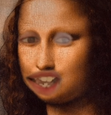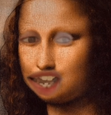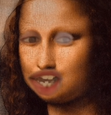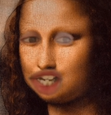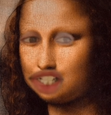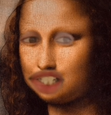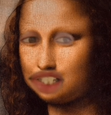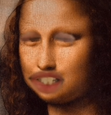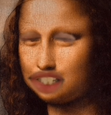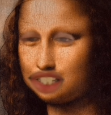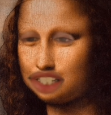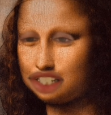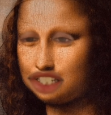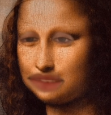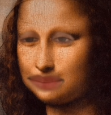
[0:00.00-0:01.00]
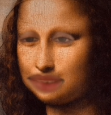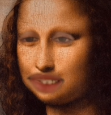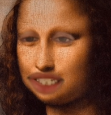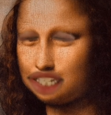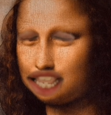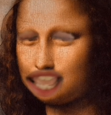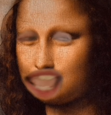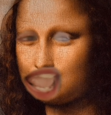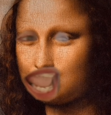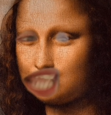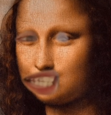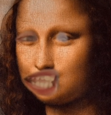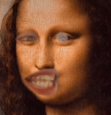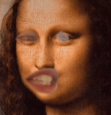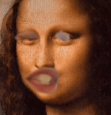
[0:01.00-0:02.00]
are her husband,
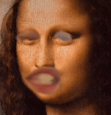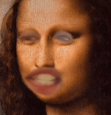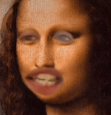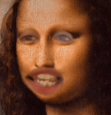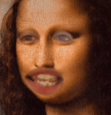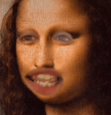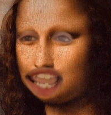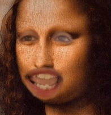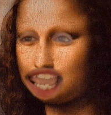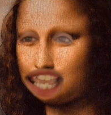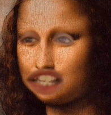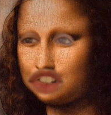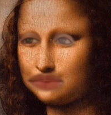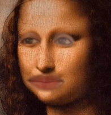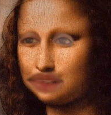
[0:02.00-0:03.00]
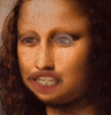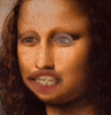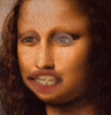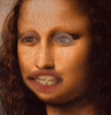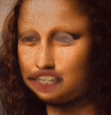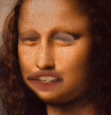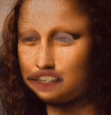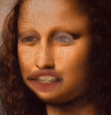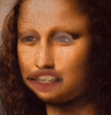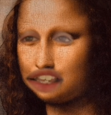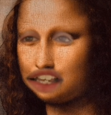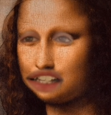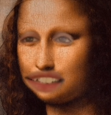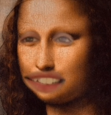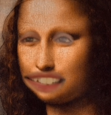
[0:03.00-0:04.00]
and that she has been
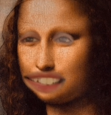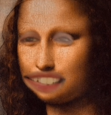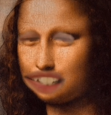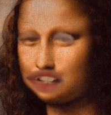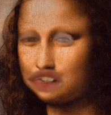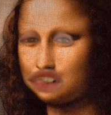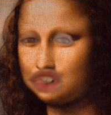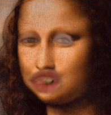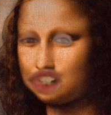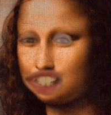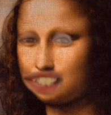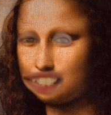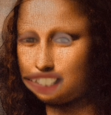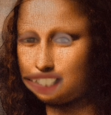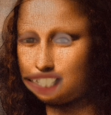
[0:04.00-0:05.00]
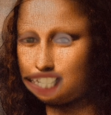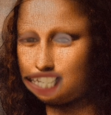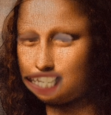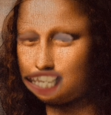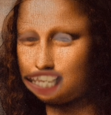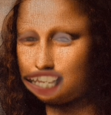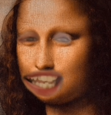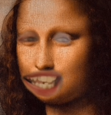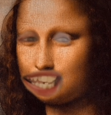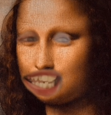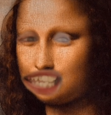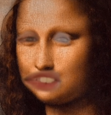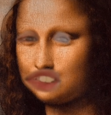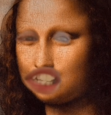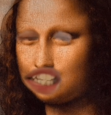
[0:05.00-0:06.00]
adulterously
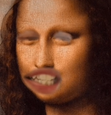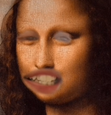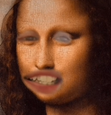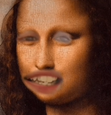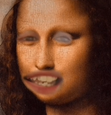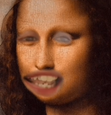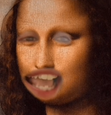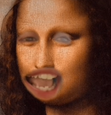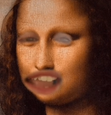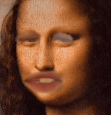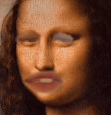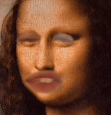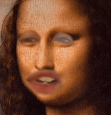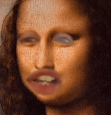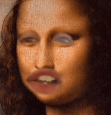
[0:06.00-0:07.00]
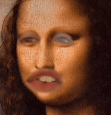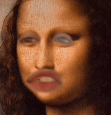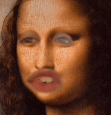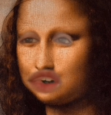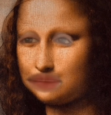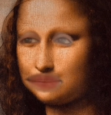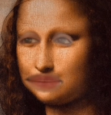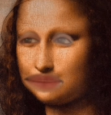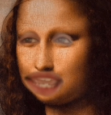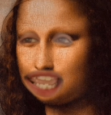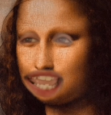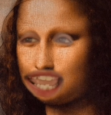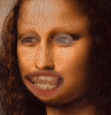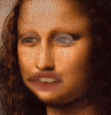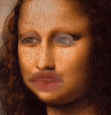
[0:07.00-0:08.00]
living her life from
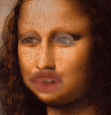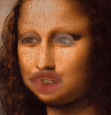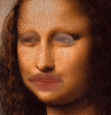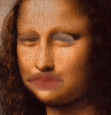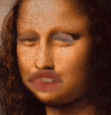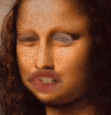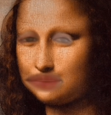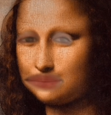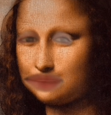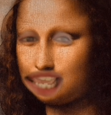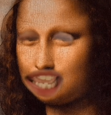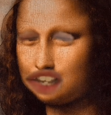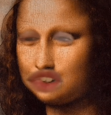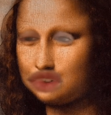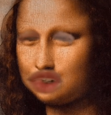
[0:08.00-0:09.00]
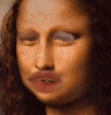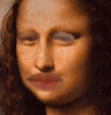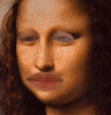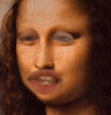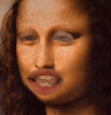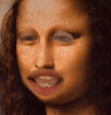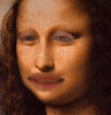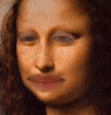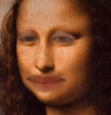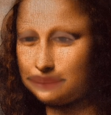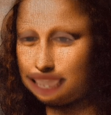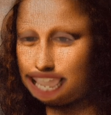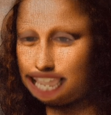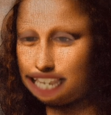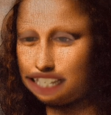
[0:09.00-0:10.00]
bedroom to bedroom,
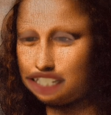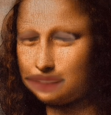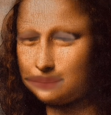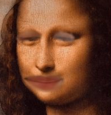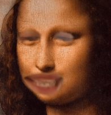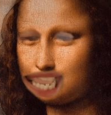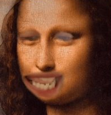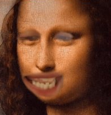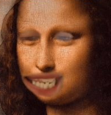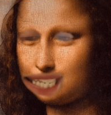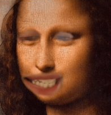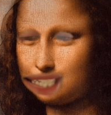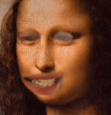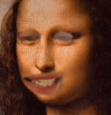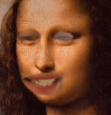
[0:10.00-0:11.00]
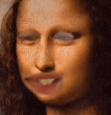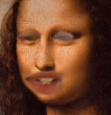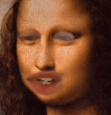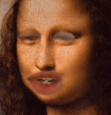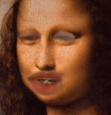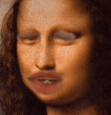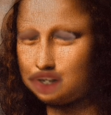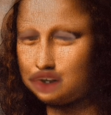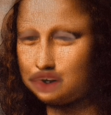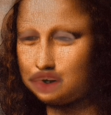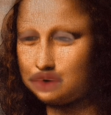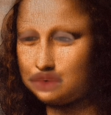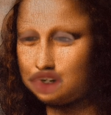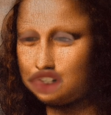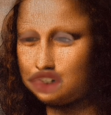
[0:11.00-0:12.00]
man to man. Girl,
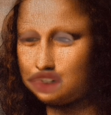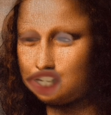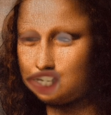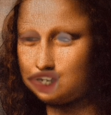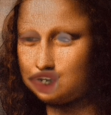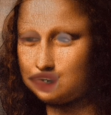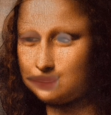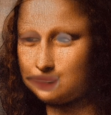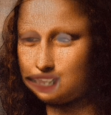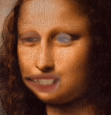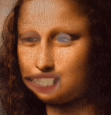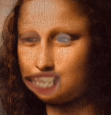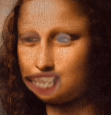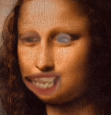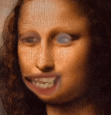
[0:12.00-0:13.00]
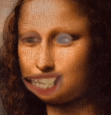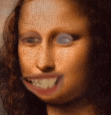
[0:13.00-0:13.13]
what you done heard about that?